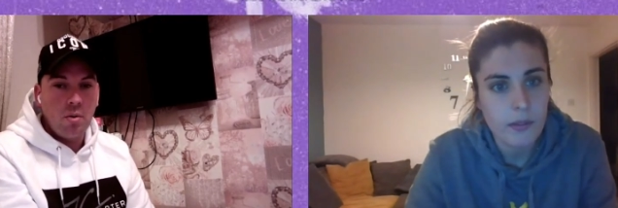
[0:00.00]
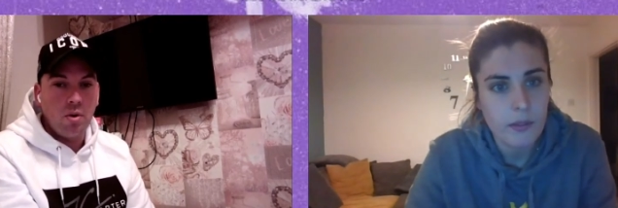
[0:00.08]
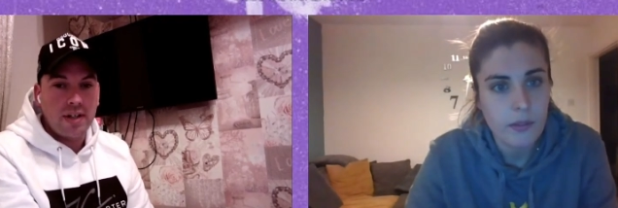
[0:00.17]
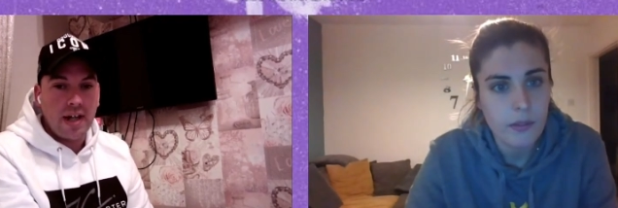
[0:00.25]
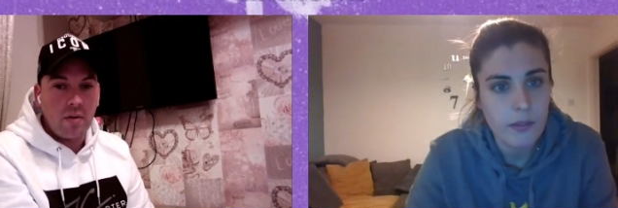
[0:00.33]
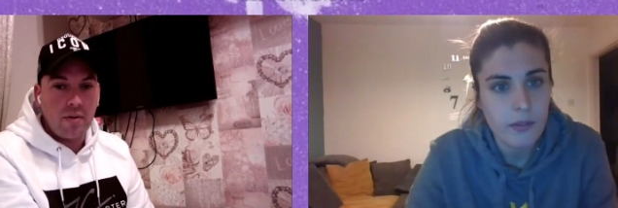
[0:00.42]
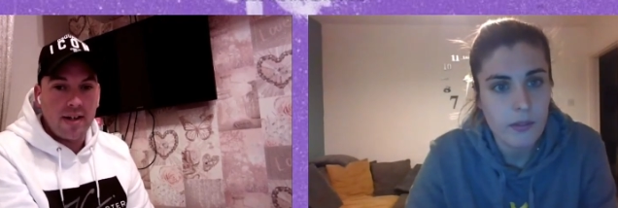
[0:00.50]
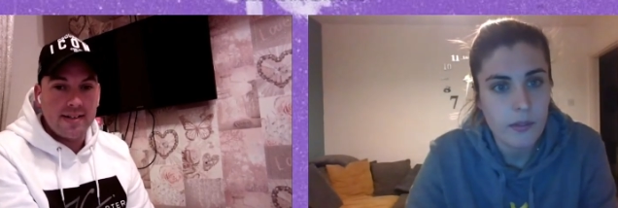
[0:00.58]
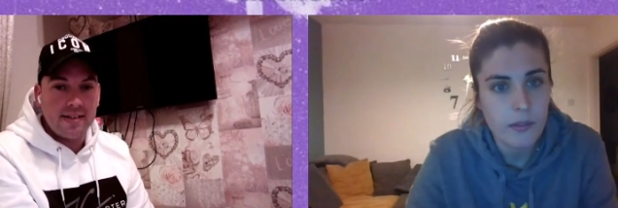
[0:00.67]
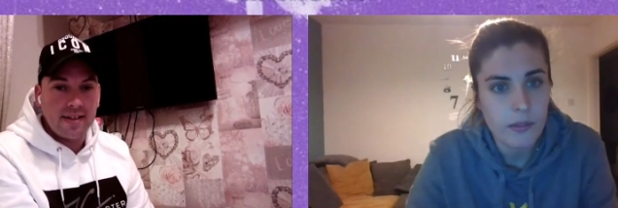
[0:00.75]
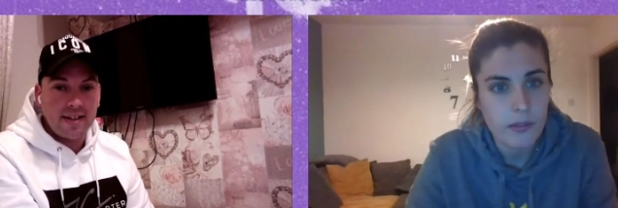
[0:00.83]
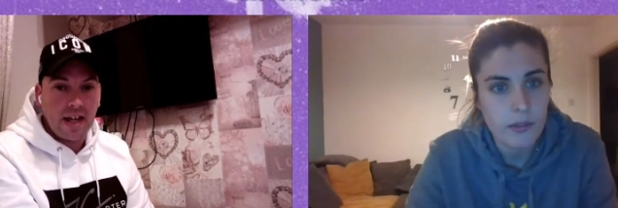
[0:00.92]
Speaker 1: will carry
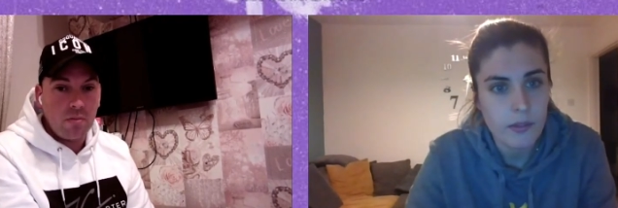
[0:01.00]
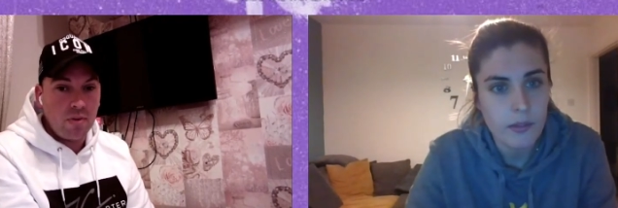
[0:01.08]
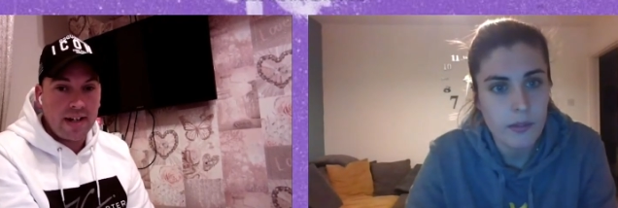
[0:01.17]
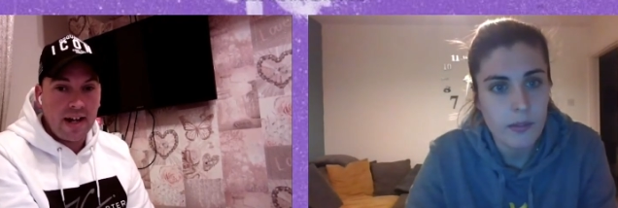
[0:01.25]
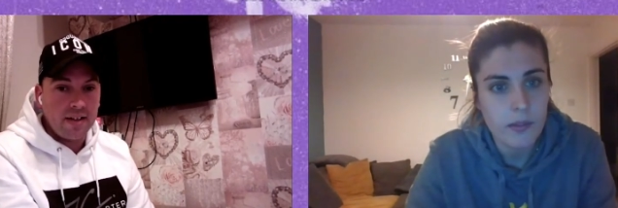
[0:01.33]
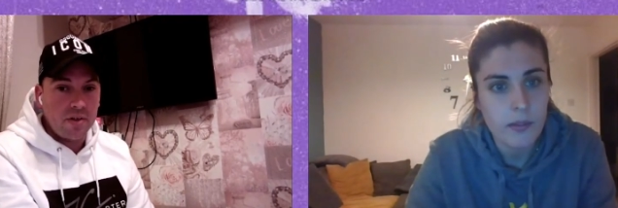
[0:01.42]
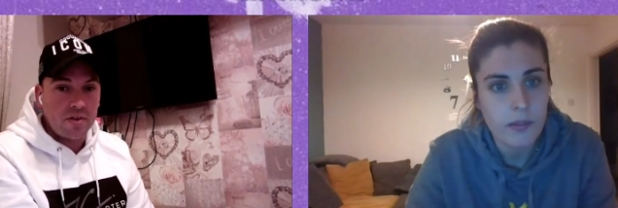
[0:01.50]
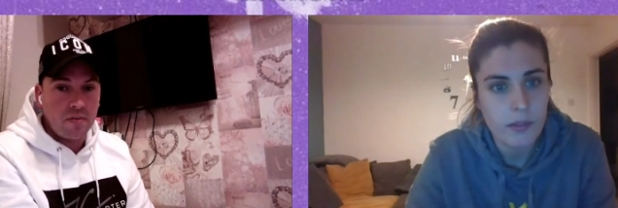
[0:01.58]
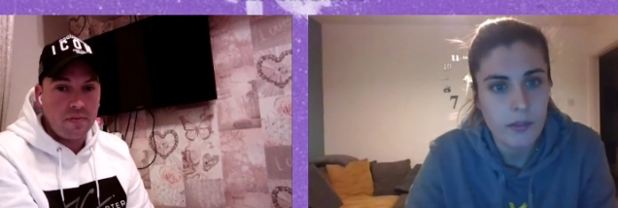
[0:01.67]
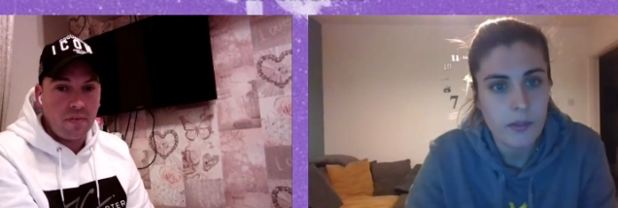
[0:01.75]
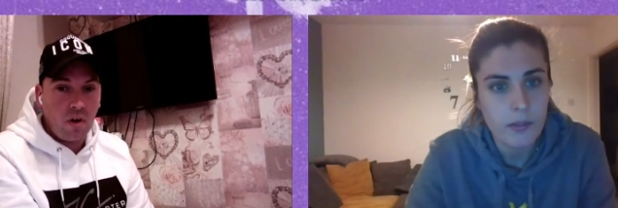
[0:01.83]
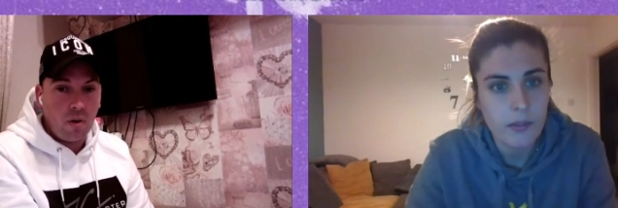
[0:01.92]
into the game,
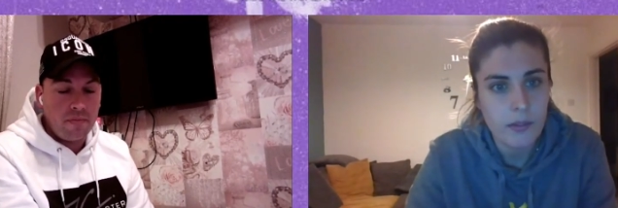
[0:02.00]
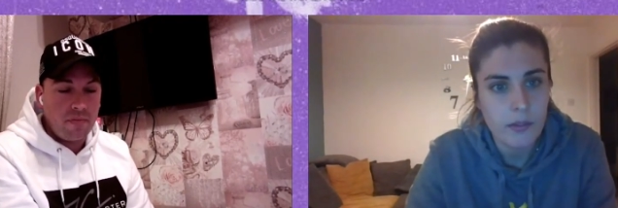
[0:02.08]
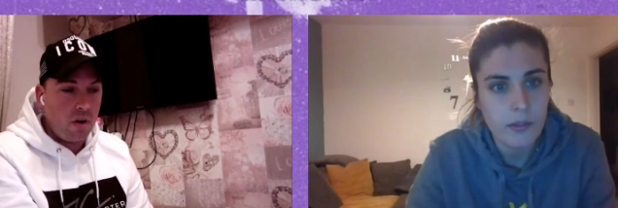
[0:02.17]
regardless of form.